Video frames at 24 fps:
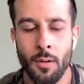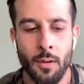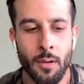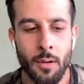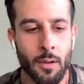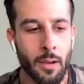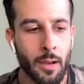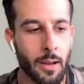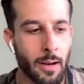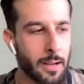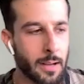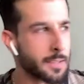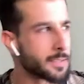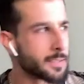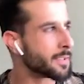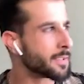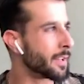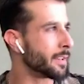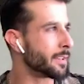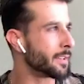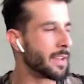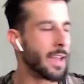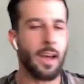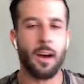And I
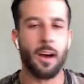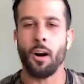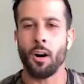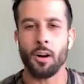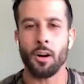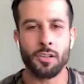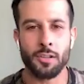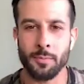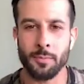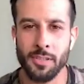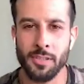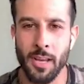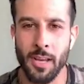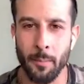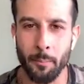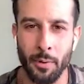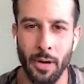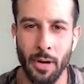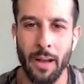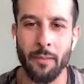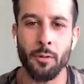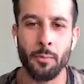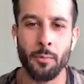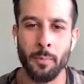said, yeah, 100%. But
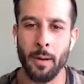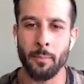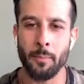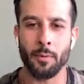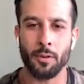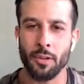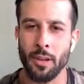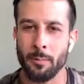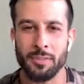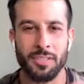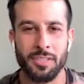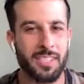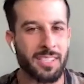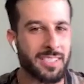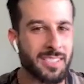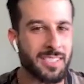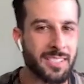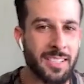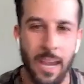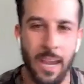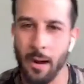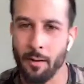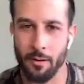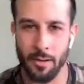I remembered that was the
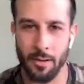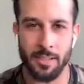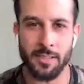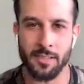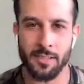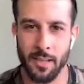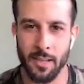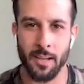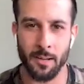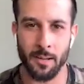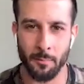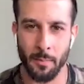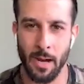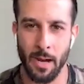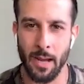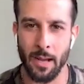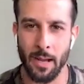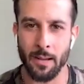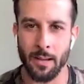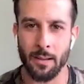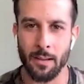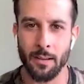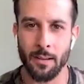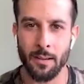scariest thing in
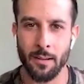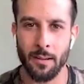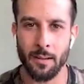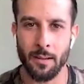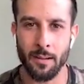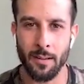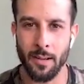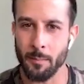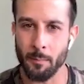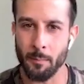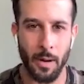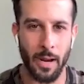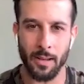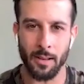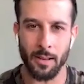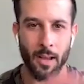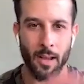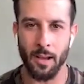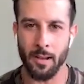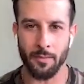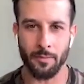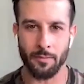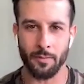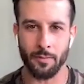my in my life.